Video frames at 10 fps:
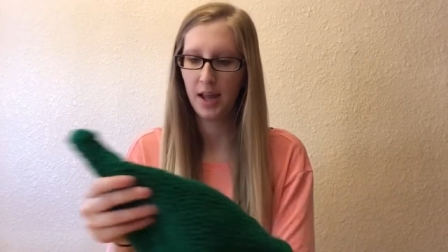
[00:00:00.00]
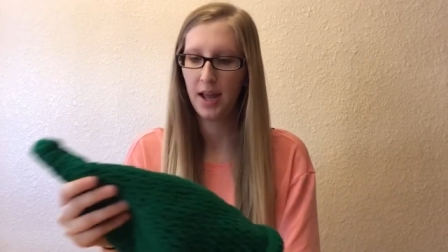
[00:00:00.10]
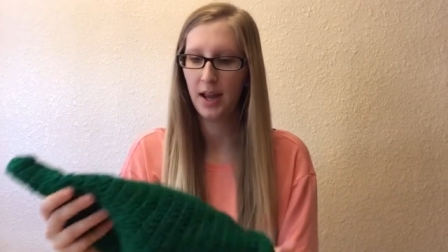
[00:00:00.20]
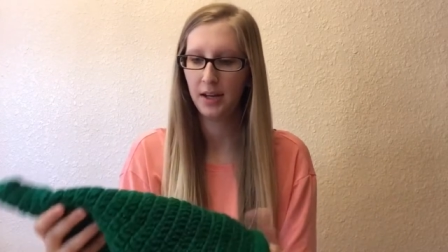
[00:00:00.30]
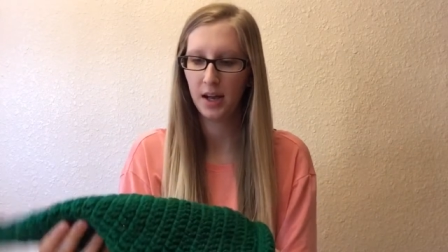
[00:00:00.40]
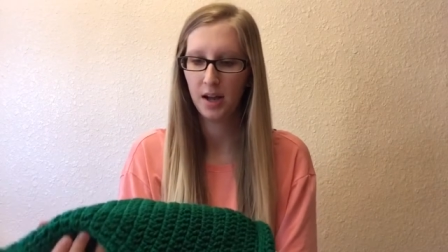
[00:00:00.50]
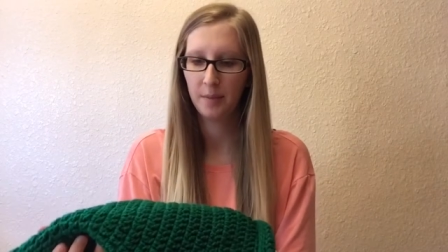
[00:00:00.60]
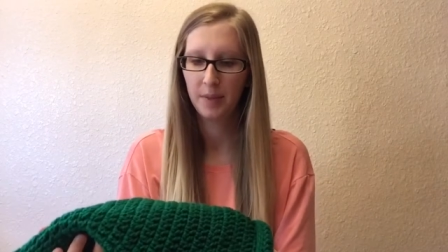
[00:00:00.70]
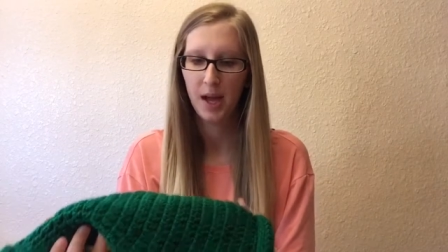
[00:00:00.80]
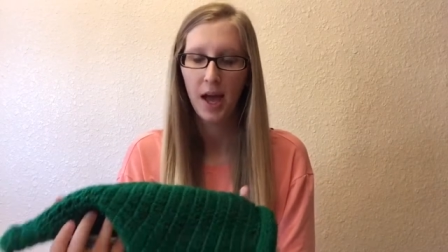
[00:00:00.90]
And
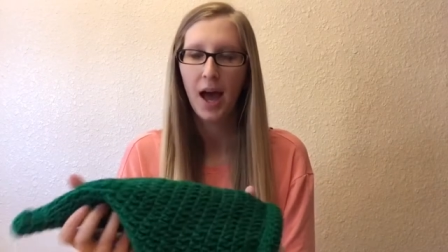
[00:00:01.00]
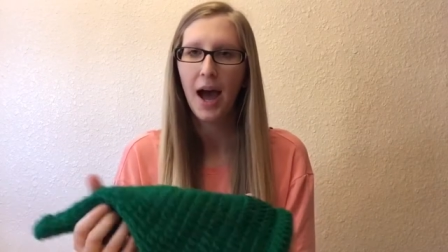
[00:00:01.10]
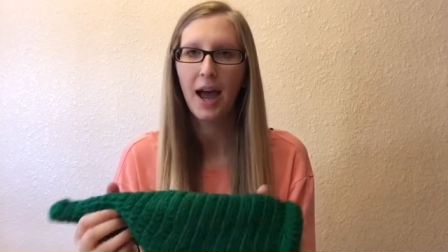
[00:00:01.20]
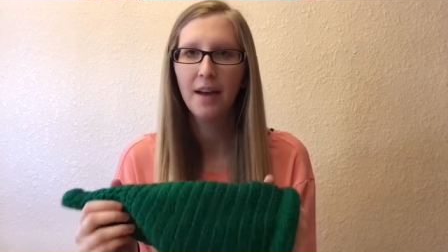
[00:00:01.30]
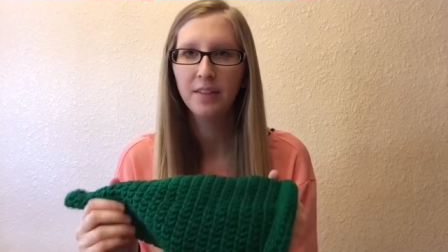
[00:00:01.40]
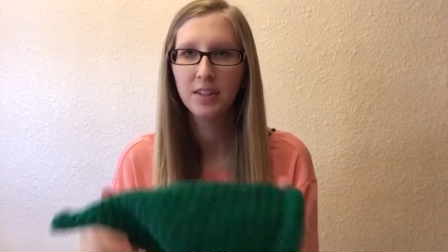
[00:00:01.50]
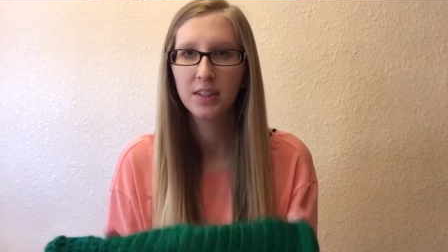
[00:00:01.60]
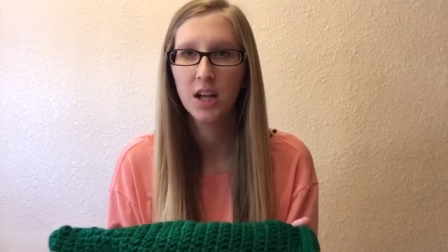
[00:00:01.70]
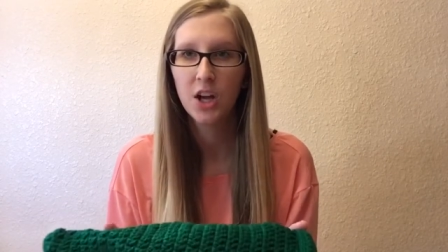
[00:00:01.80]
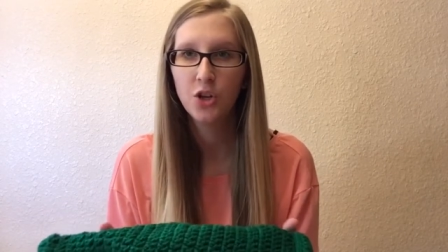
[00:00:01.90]
um, I have a
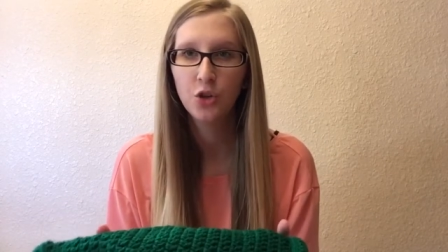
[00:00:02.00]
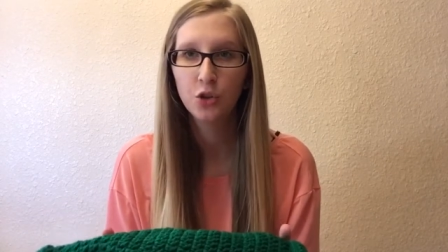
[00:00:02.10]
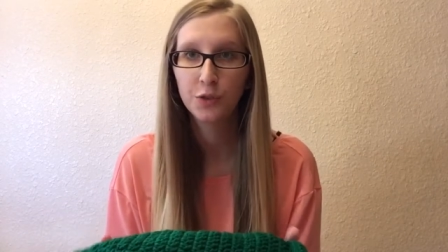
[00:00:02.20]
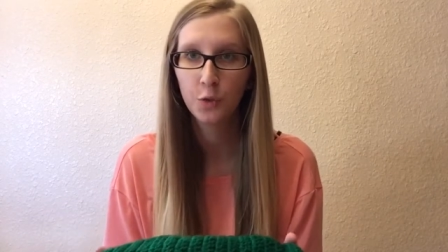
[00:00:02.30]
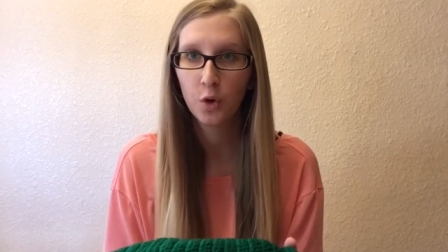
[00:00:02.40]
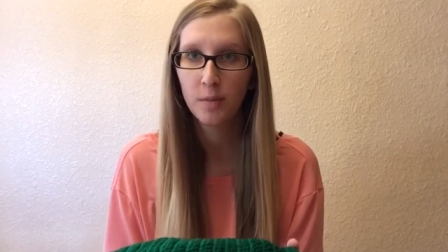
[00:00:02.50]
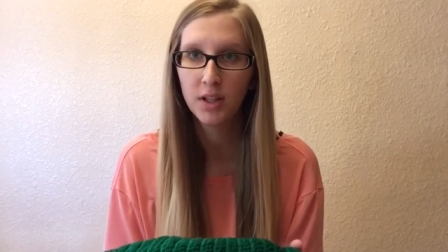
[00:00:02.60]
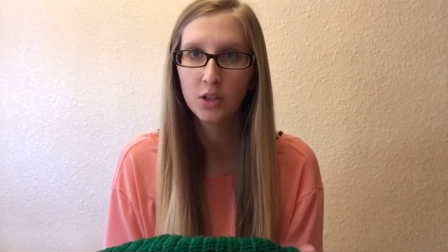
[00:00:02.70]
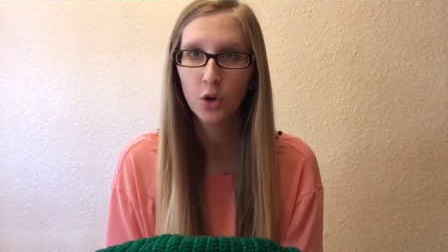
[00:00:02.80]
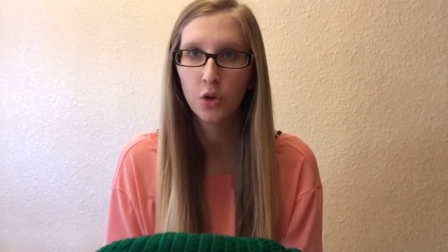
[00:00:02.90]
son who is four
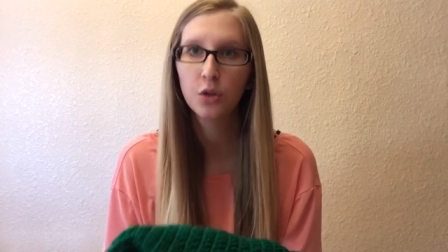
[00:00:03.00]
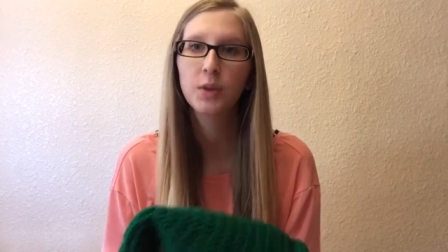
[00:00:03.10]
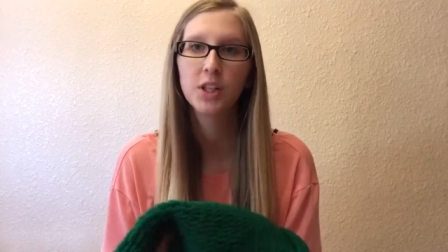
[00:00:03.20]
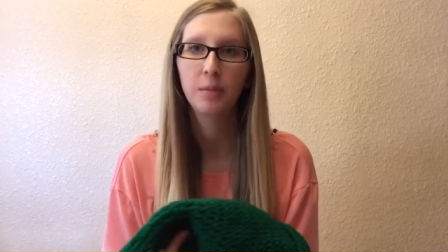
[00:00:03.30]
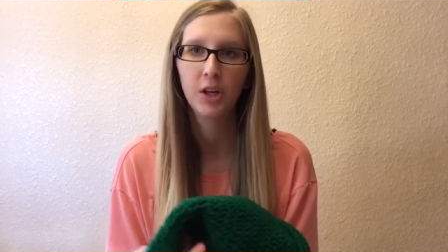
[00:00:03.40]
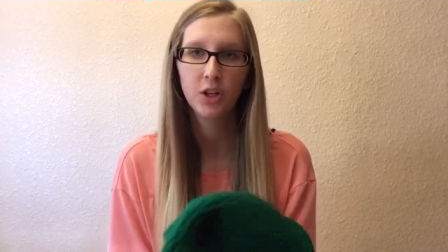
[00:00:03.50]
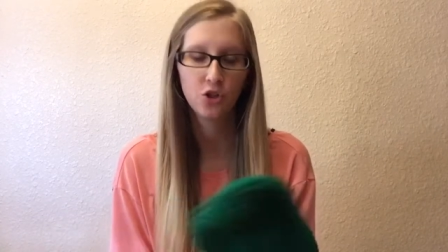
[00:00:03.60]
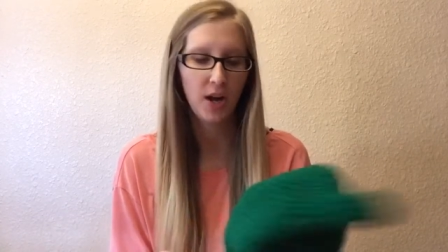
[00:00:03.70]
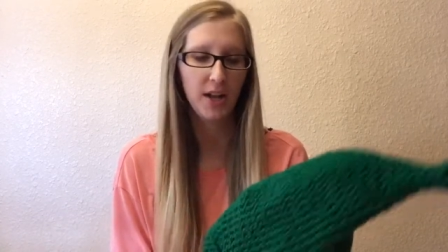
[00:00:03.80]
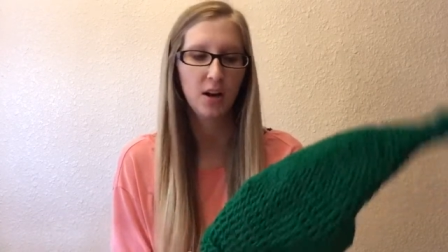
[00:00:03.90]
months old, which I'm gonna
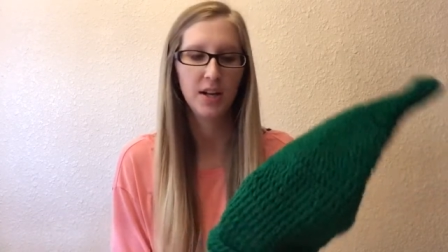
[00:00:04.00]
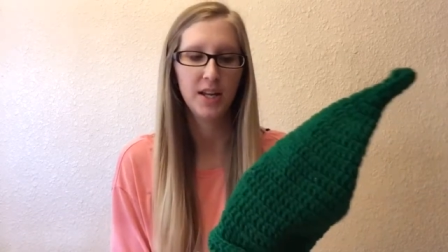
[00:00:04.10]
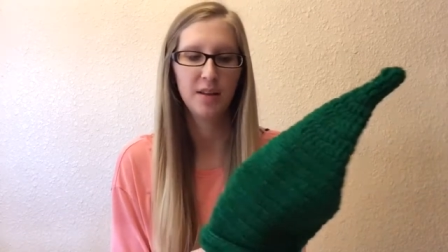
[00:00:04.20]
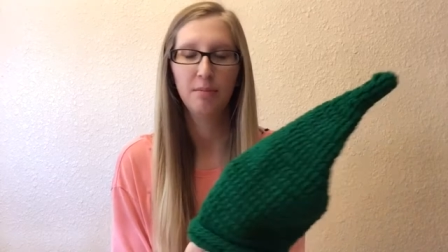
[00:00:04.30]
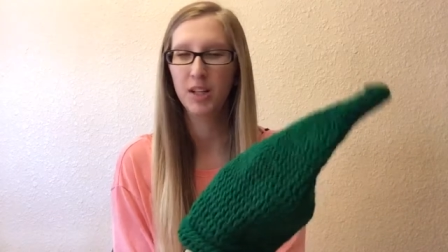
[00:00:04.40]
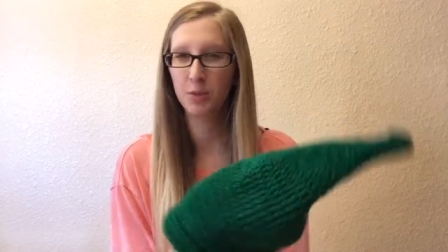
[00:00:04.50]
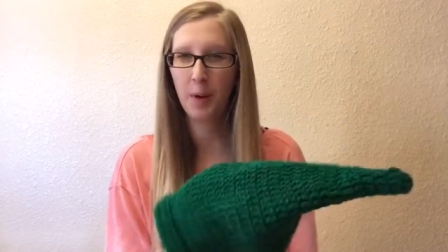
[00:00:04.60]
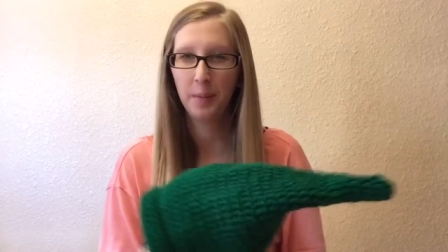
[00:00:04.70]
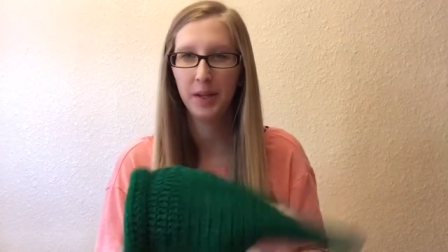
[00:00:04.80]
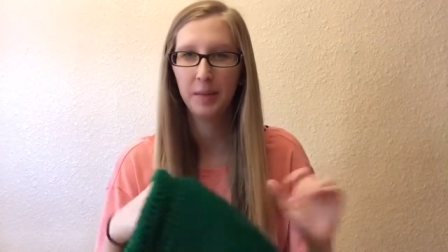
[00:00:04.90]
try it on him, but it's
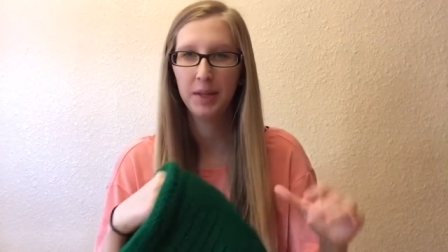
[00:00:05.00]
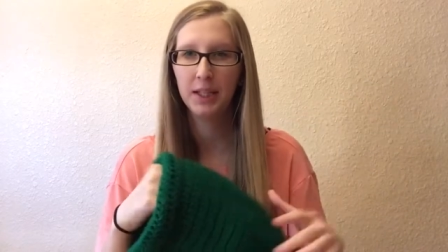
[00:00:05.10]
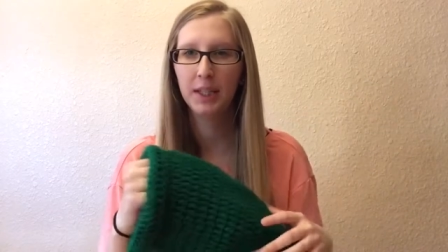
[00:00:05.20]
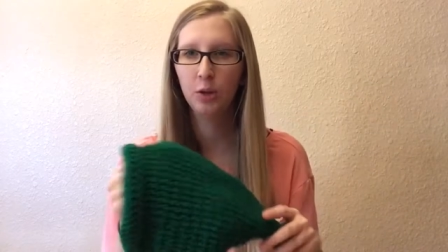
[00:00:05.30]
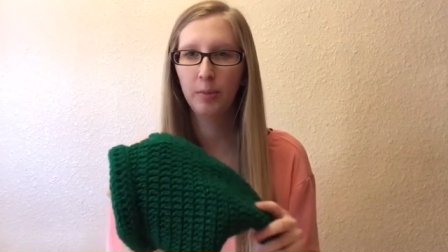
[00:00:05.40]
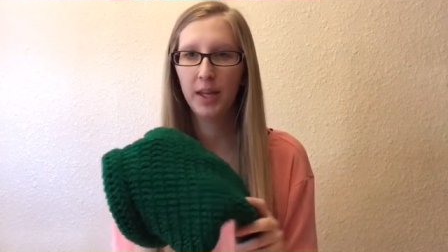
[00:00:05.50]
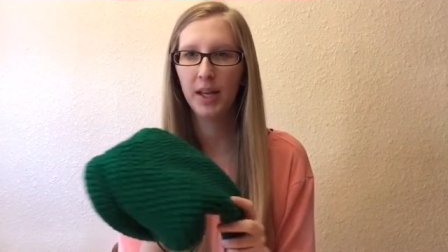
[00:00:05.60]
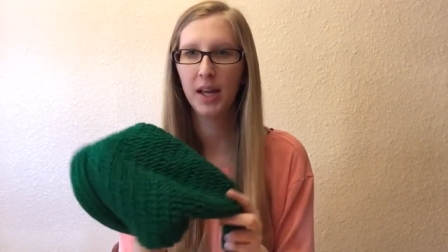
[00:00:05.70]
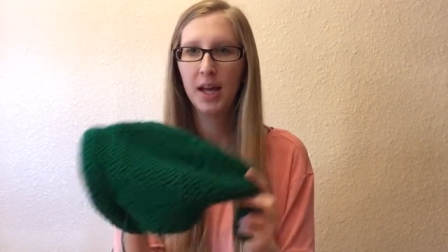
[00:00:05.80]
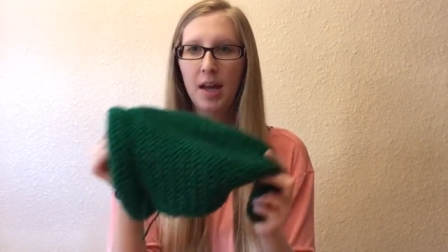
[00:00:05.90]
probably gonna be a little big,